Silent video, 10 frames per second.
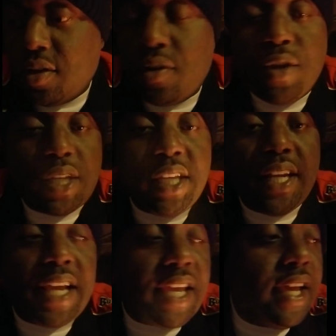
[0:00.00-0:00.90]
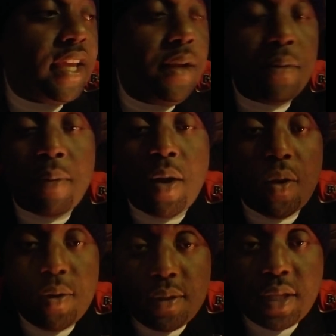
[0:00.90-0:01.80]
or a kid that can't keep the
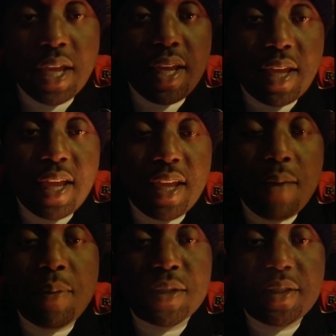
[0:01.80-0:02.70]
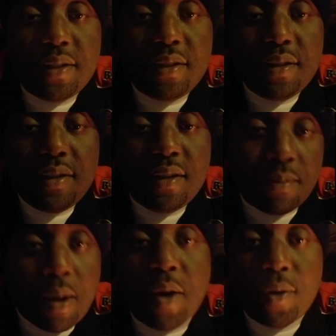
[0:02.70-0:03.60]
ball, can't keep us the
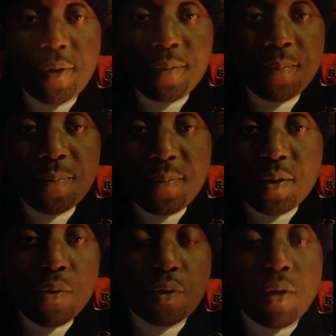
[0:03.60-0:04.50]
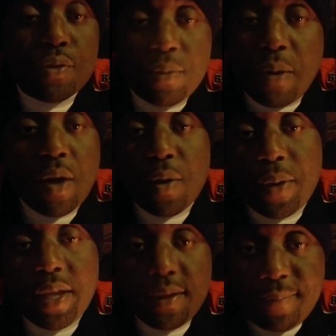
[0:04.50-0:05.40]
ball, who throws the ball away.